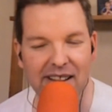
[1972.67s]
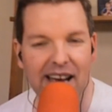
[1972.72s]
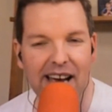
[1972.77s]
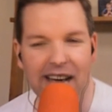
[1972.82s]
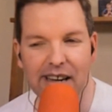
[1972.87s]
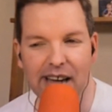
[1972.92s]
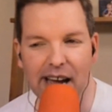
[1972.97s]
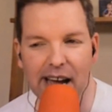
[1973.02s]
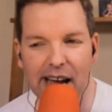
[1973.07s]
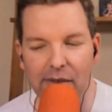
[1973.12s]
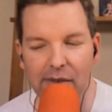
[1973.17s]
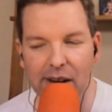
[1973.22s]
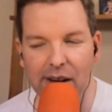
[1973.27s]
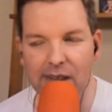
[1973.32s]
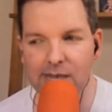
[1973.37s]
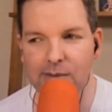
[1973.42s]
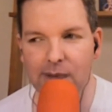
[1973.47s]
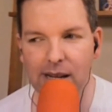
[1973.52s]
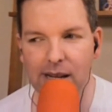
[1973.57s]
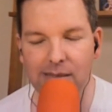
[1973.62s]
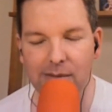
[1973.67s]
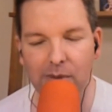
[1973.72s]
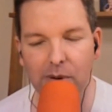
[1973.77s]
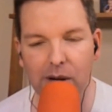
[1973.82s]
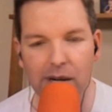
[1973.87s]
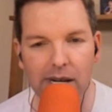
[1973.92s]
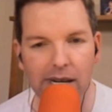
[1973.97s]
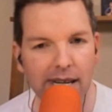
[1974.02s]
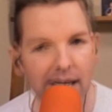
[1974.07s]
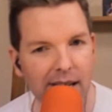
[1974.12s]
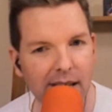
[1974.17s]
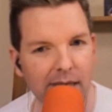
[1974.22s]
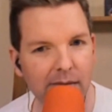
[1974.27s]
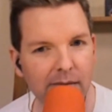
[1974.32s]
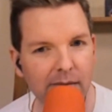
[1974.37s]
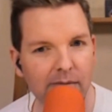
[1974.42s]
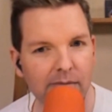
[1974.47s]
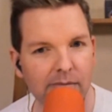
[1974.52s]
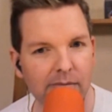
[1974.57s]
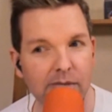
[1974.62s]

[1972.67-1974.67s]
I had to find a spot to put it in.